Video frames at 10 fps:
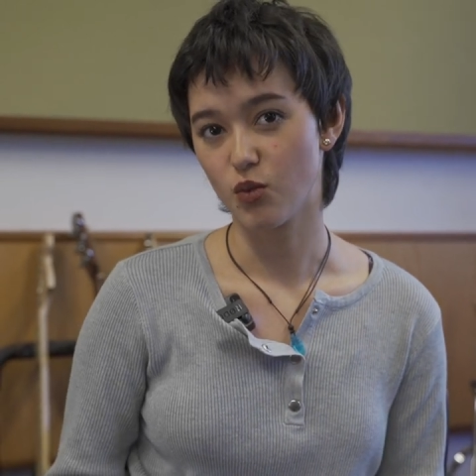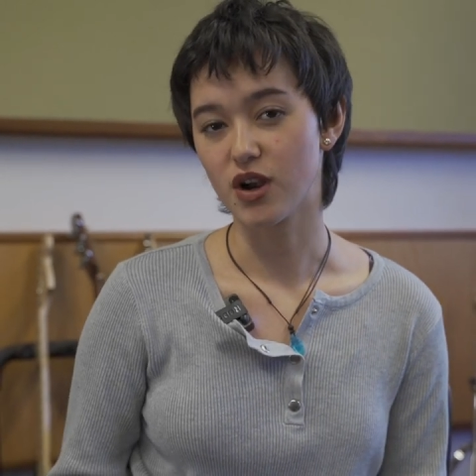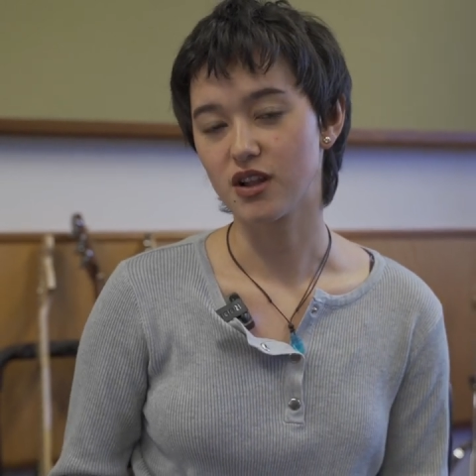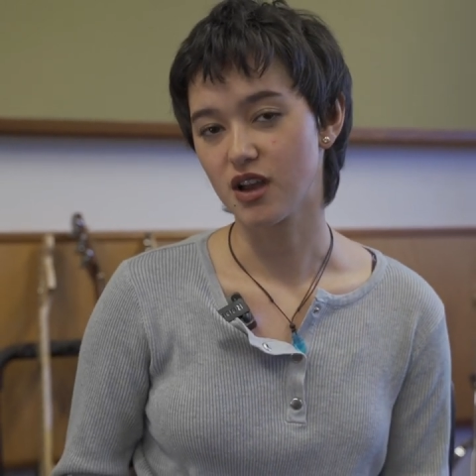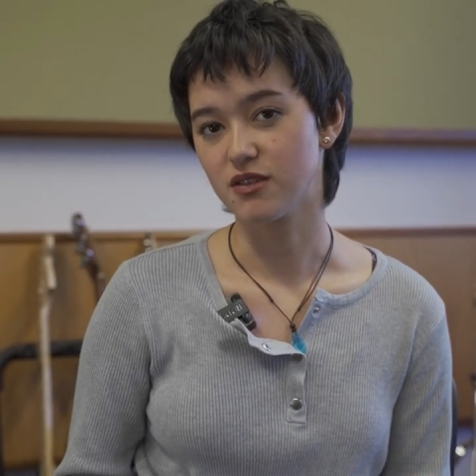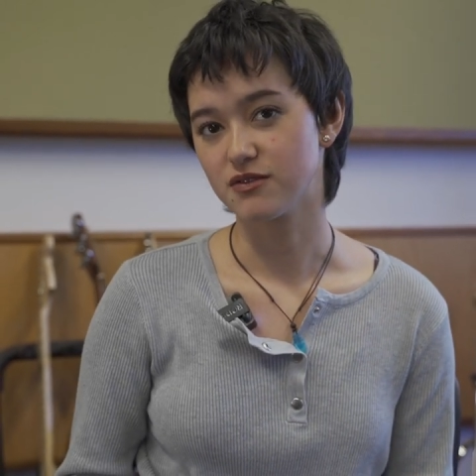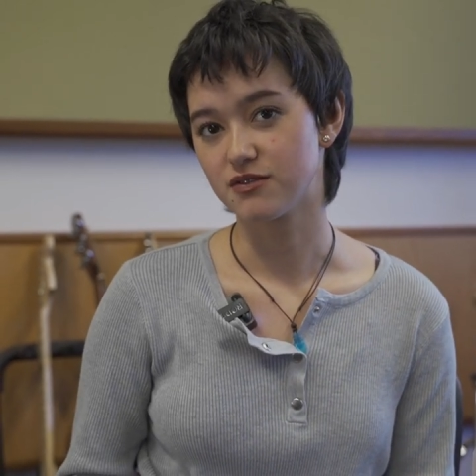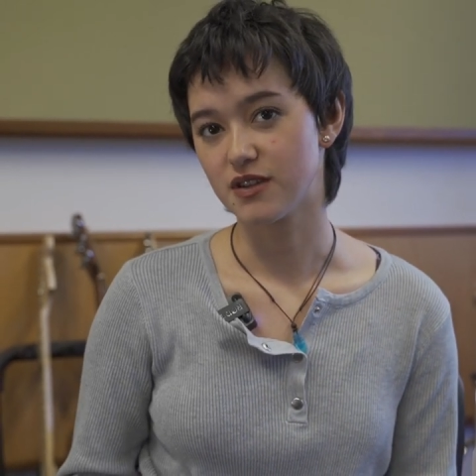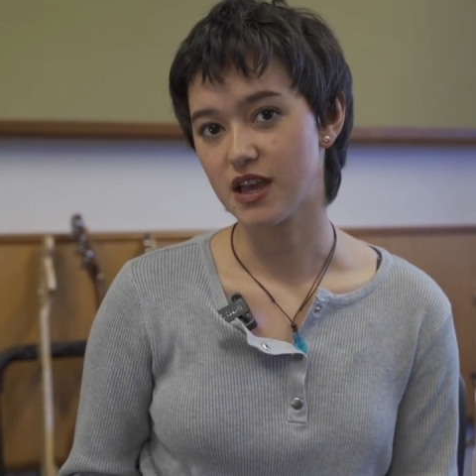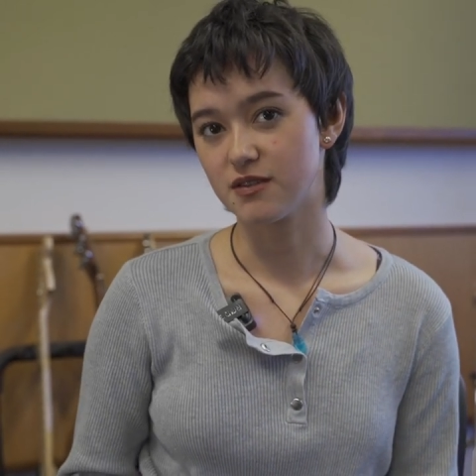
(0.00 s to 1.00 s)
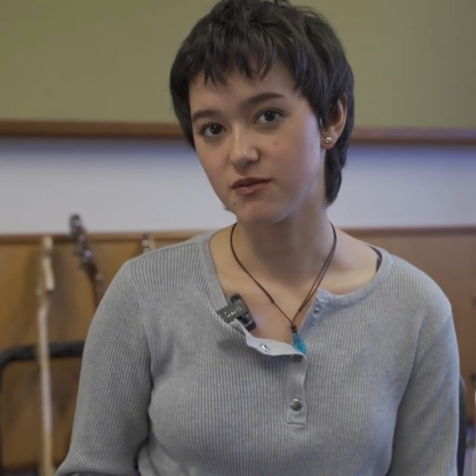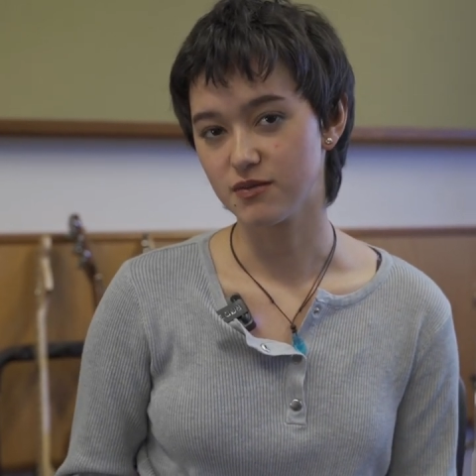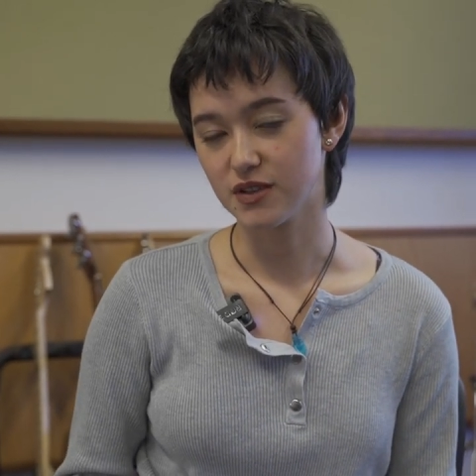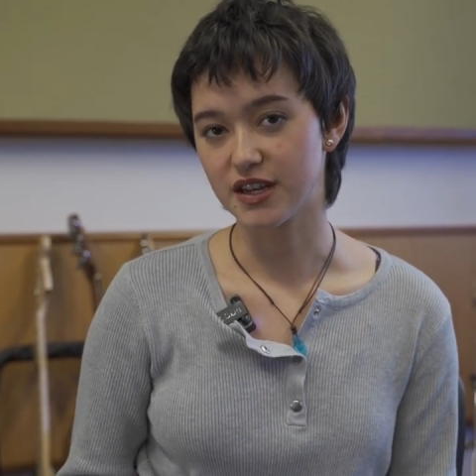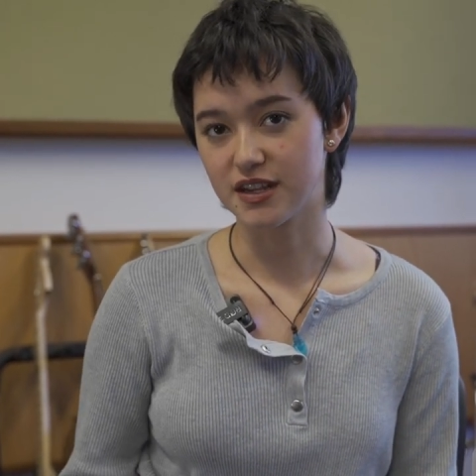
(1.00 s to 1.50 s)
what I love and
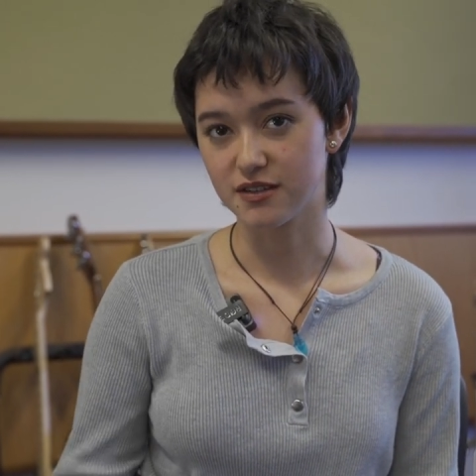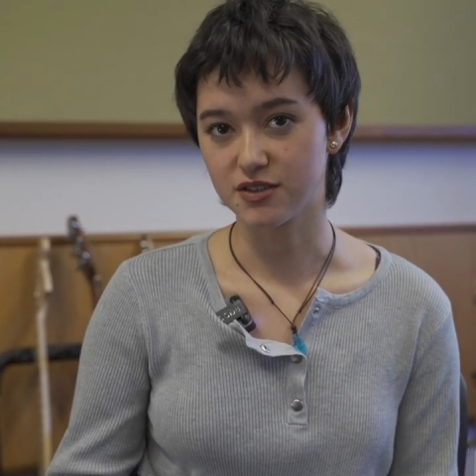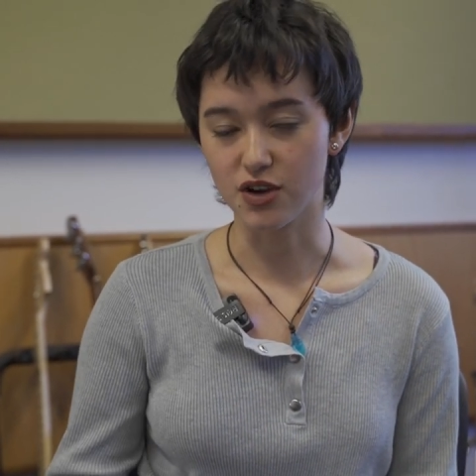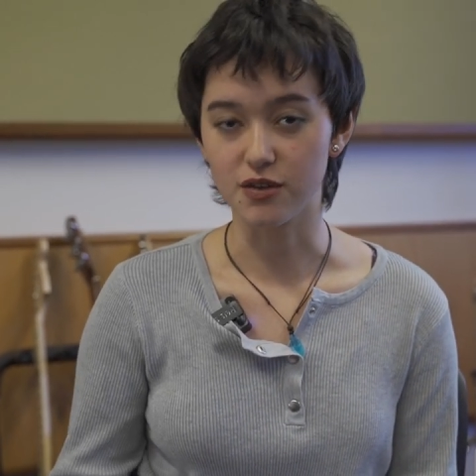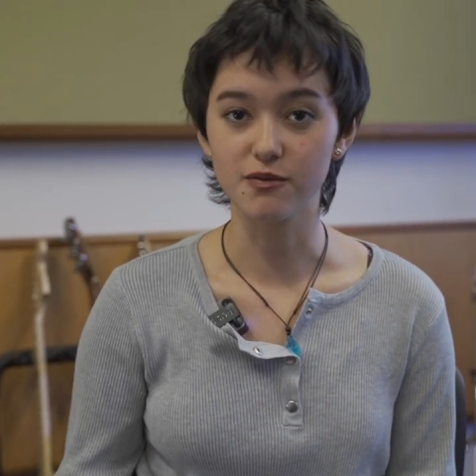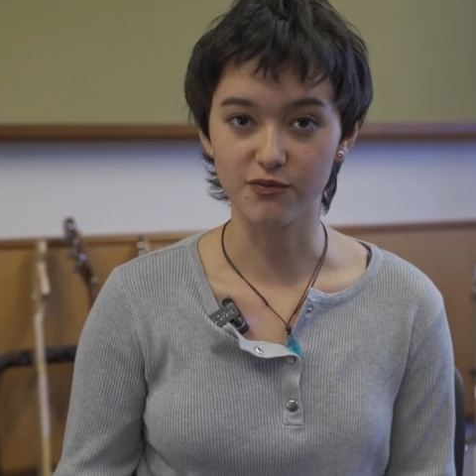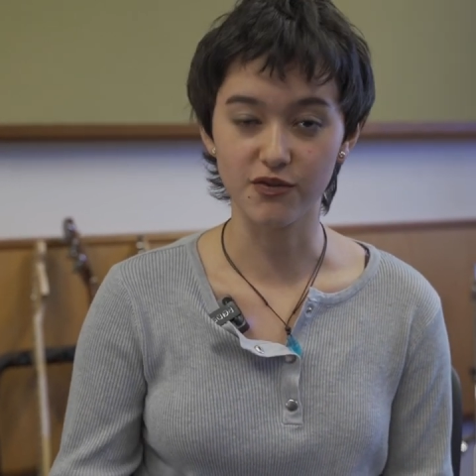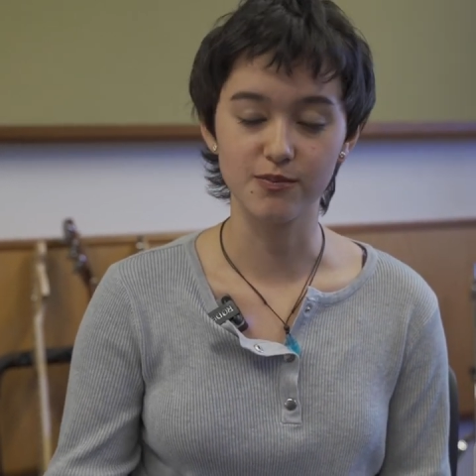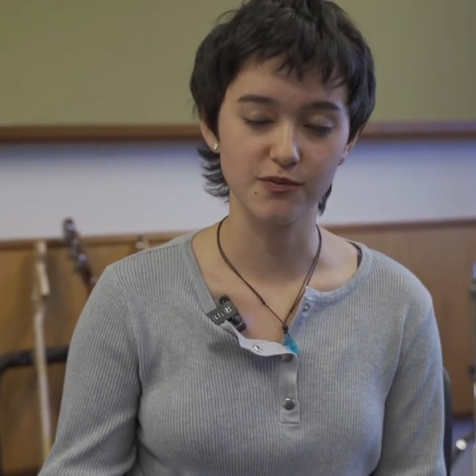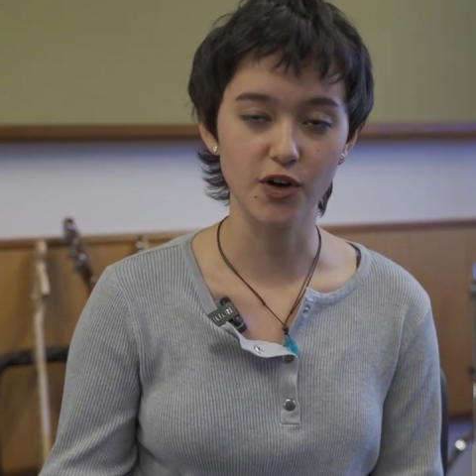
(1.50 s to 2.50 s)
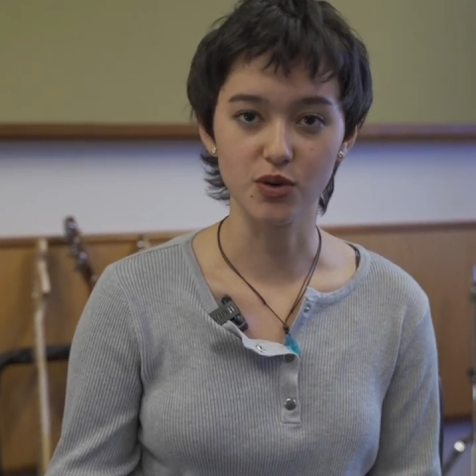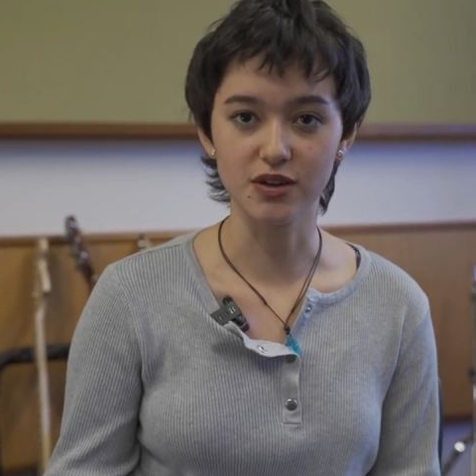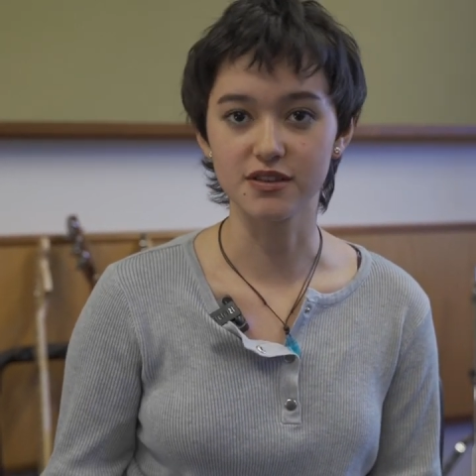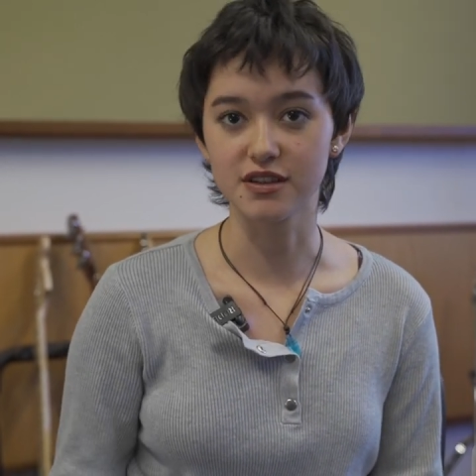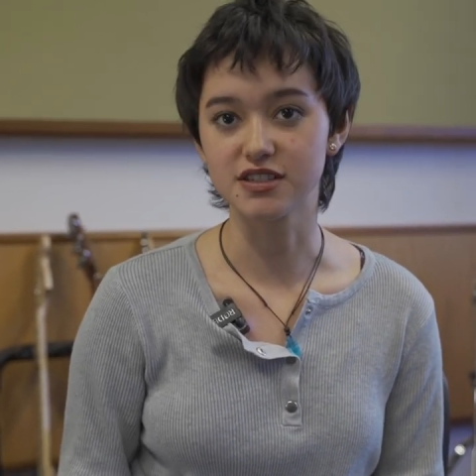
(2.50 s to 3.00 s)
letting, you know,
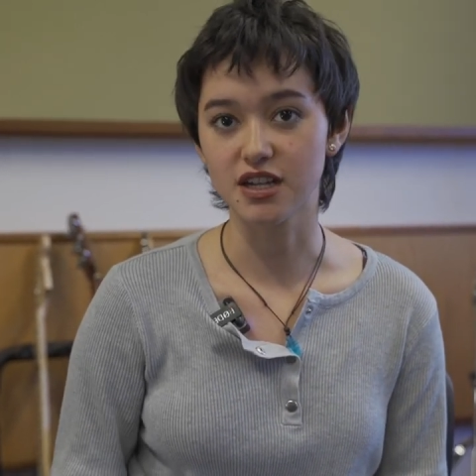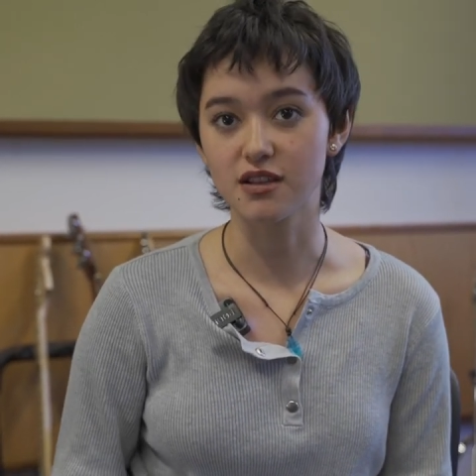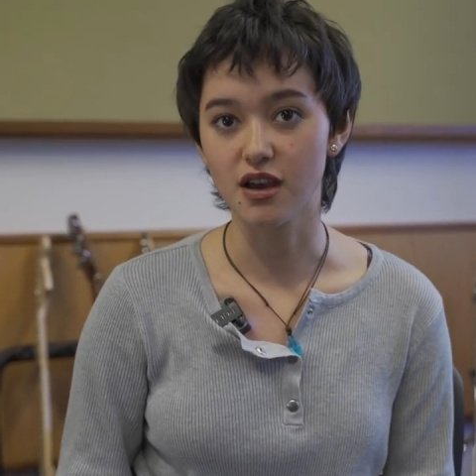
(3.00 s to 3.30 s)
following the things that I